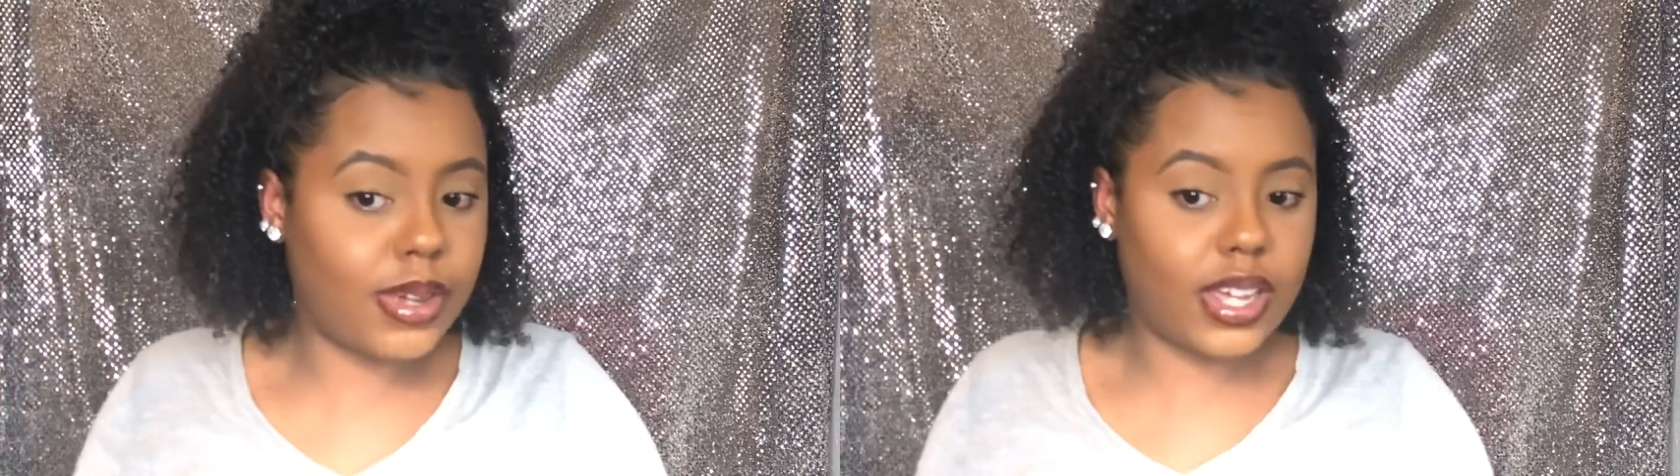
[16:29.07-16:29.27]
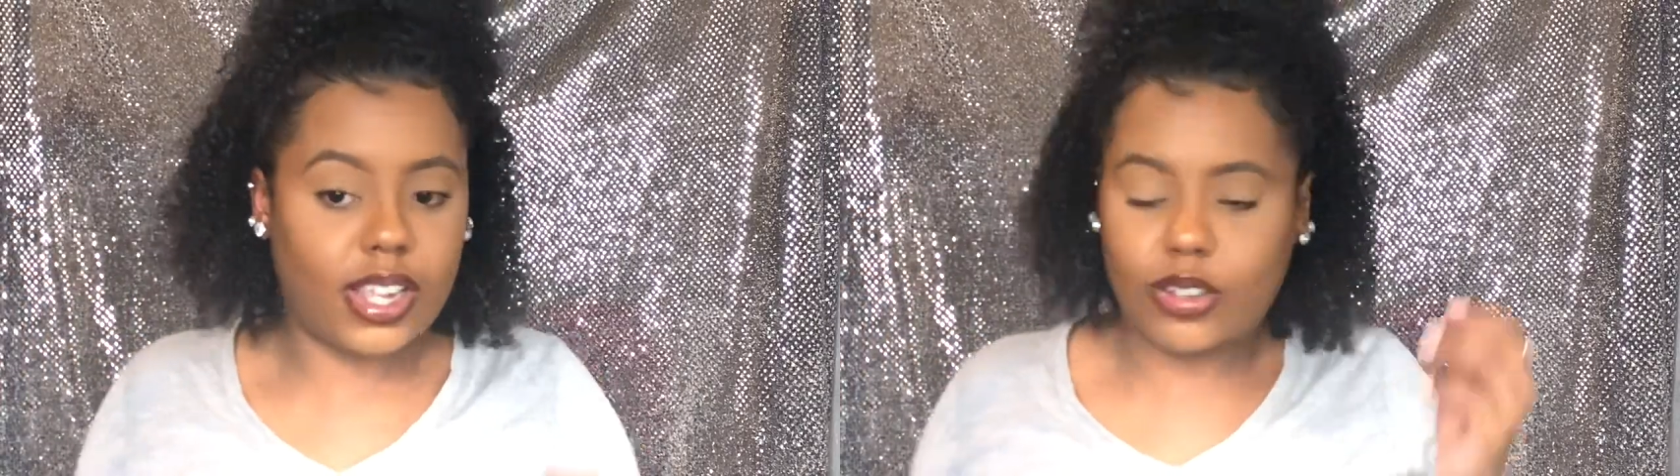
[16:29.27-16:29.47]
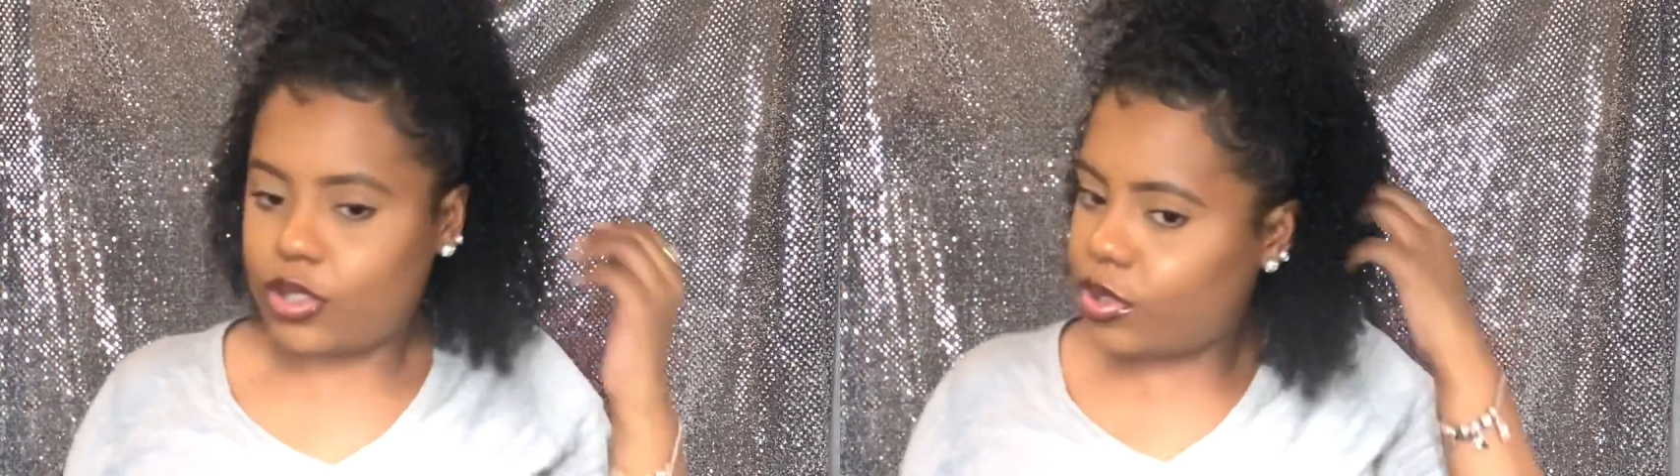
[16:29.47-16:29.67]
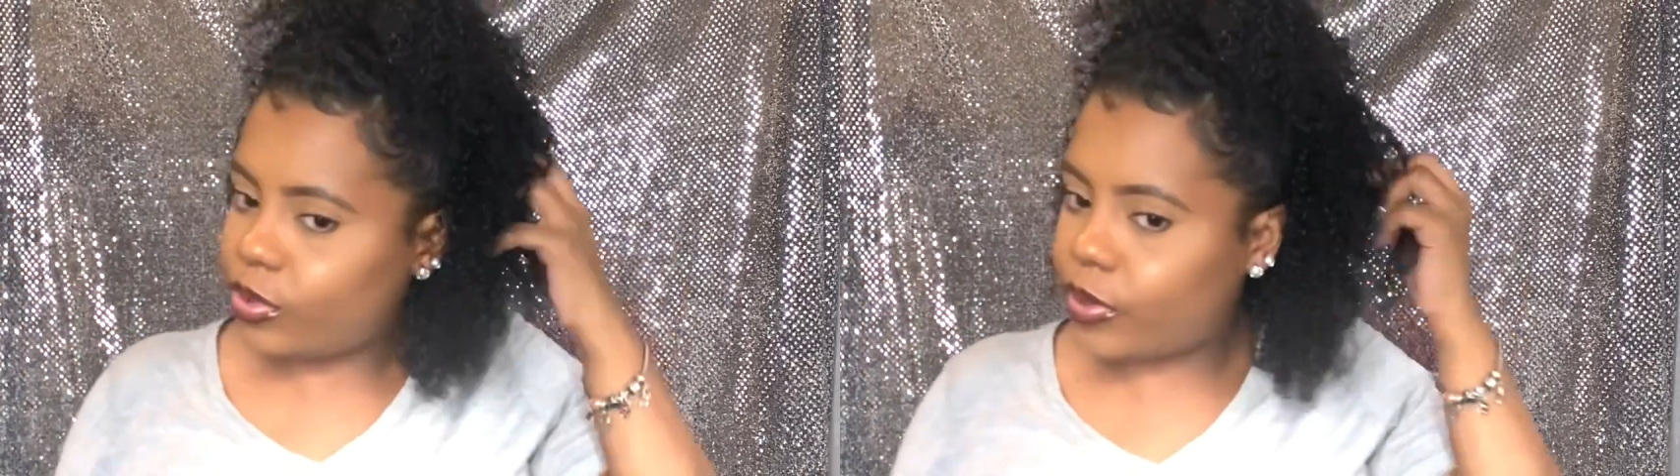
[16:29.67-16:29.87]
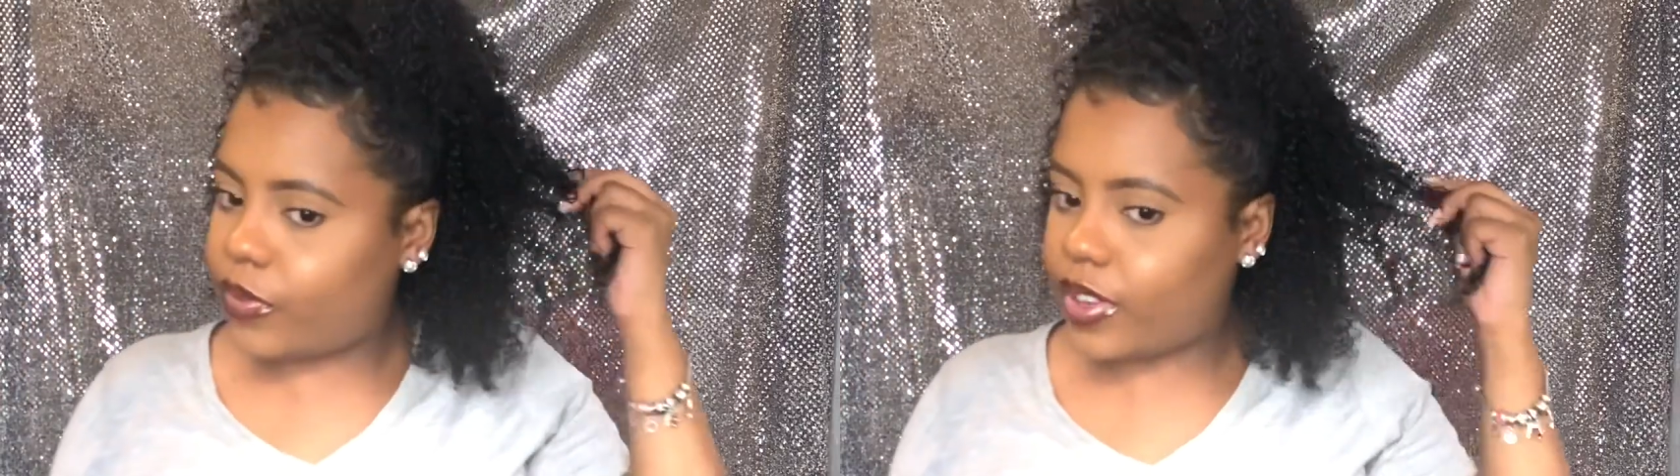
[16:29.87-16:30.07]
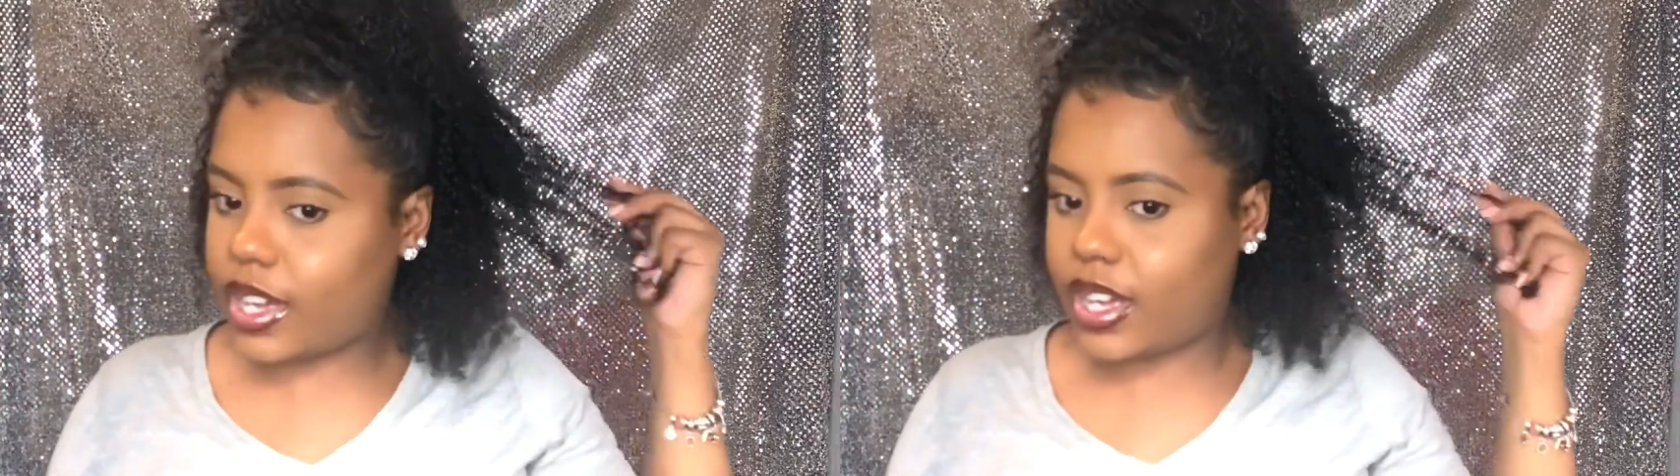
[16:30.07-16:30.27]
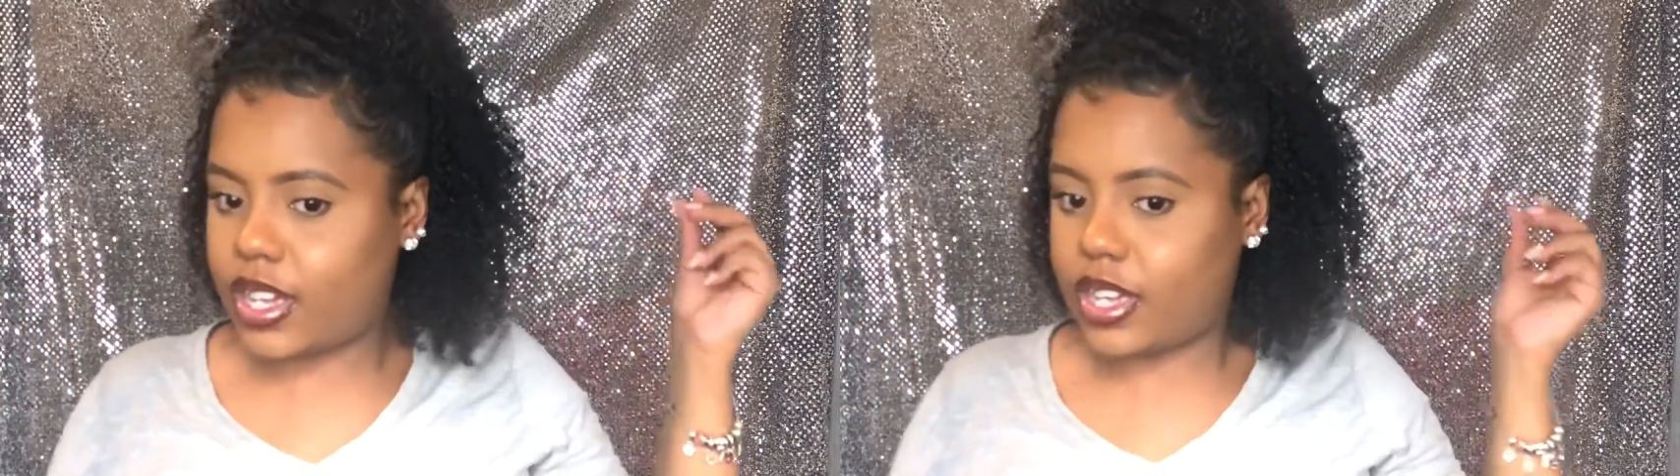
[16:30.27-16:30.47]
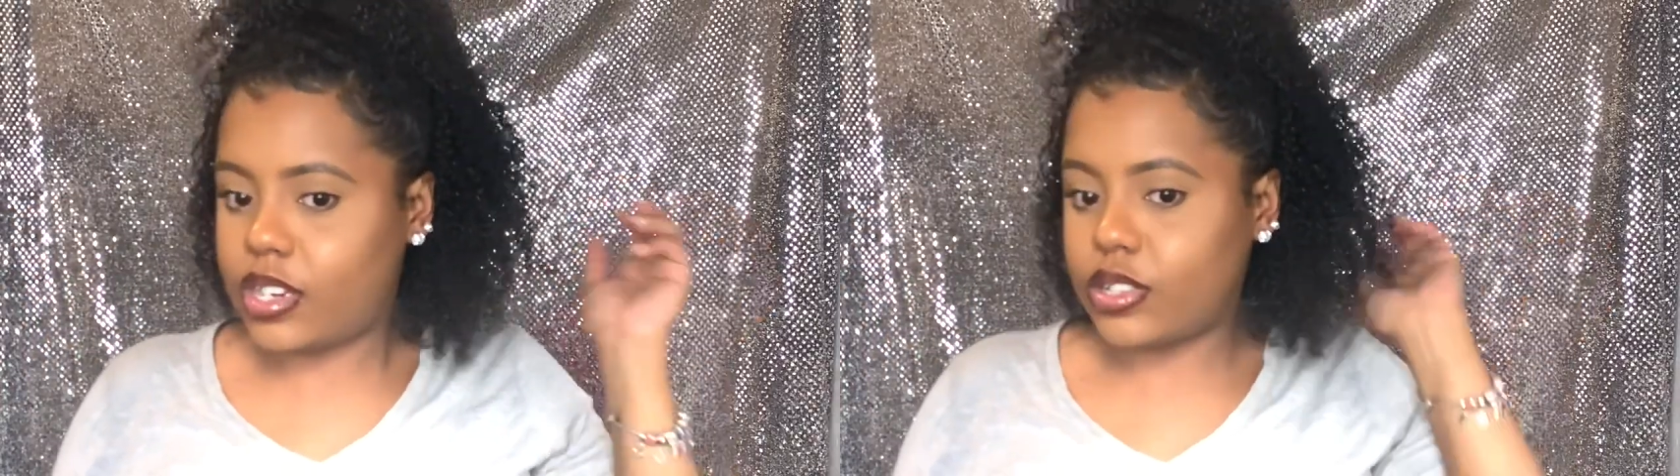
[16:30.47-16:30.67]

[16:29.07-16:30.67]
hair so defined,